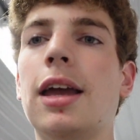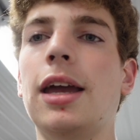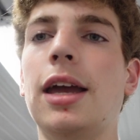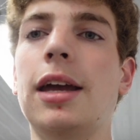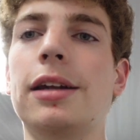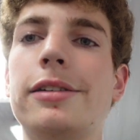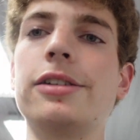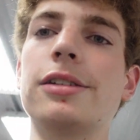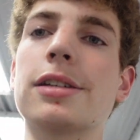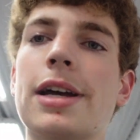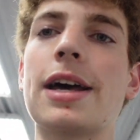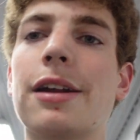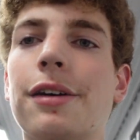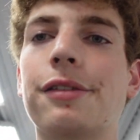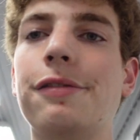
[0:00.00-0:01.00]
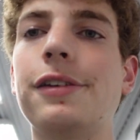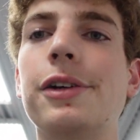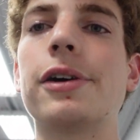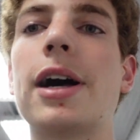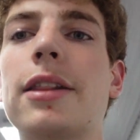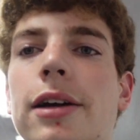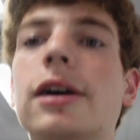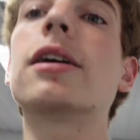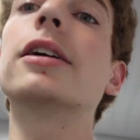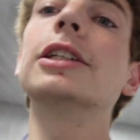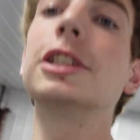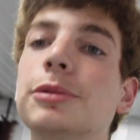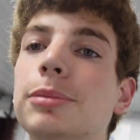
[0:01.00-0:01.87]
and just kind of feel how the car is